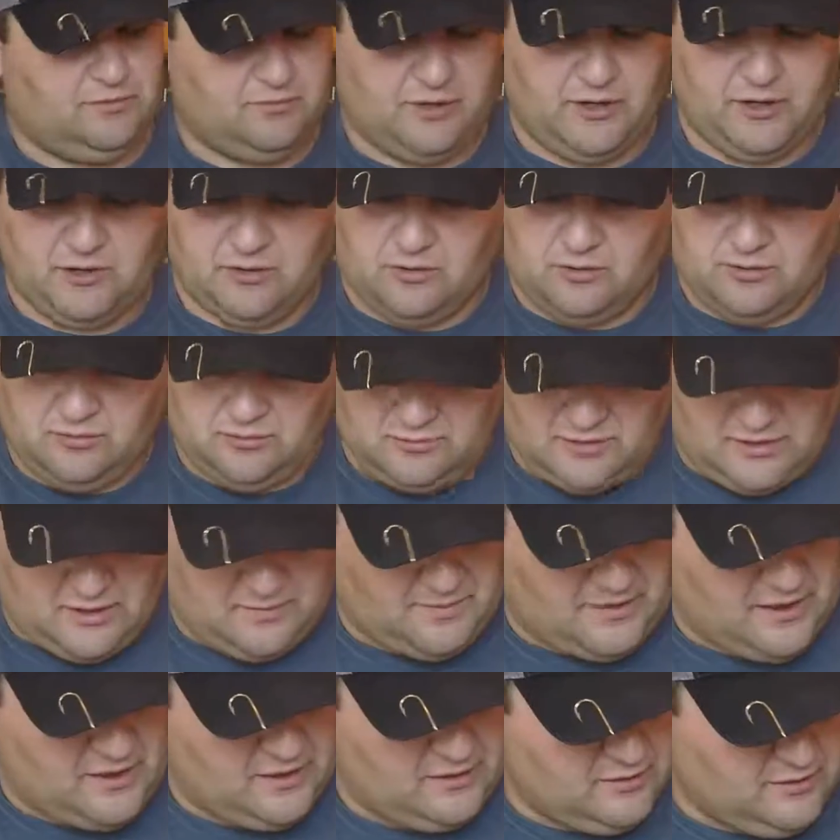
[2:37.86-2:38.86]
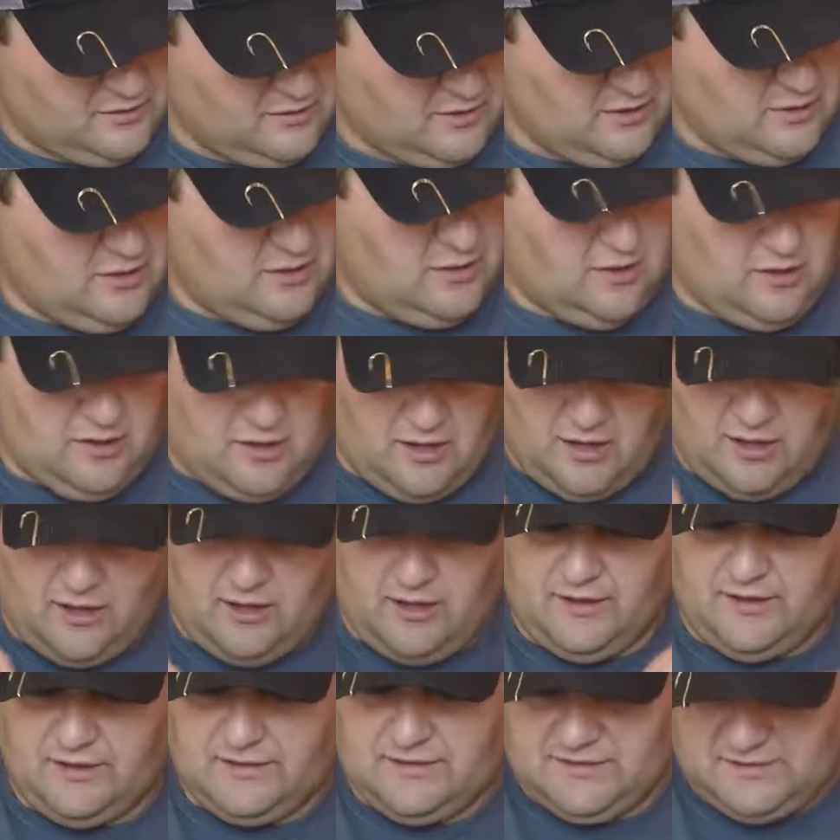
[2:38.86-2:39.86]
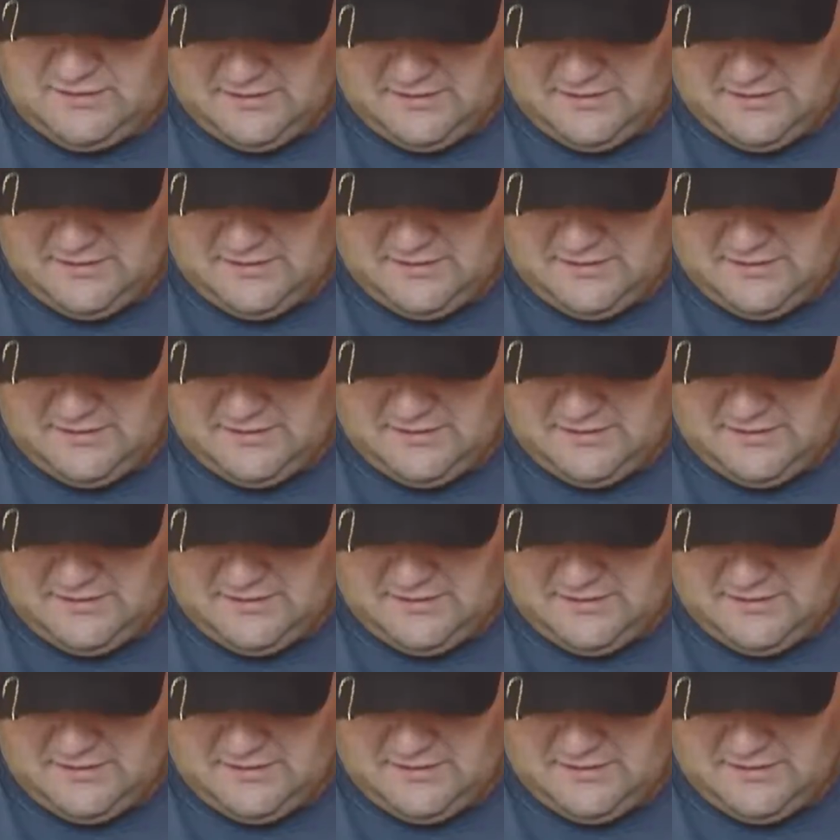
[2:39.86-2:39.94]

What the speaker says: pretty cool, not bad. Let's